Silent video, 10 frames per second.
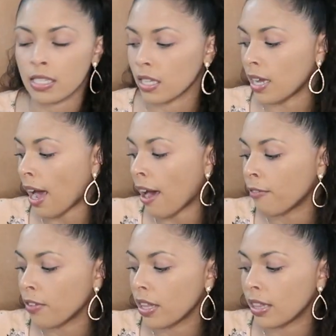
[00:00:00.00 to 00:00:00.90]
He's going to
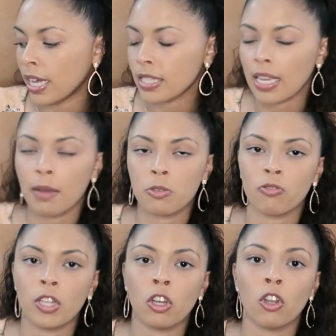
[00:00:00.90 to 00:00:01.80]
have that time
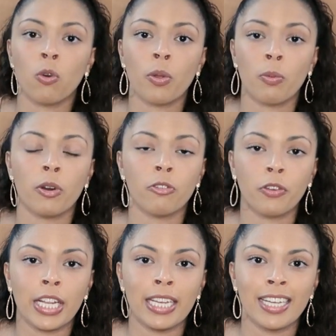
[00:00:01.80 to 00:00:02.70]
to read alone. We will
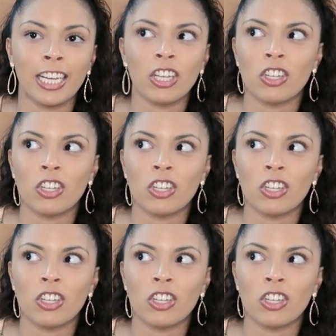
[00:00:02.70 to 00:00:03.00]
read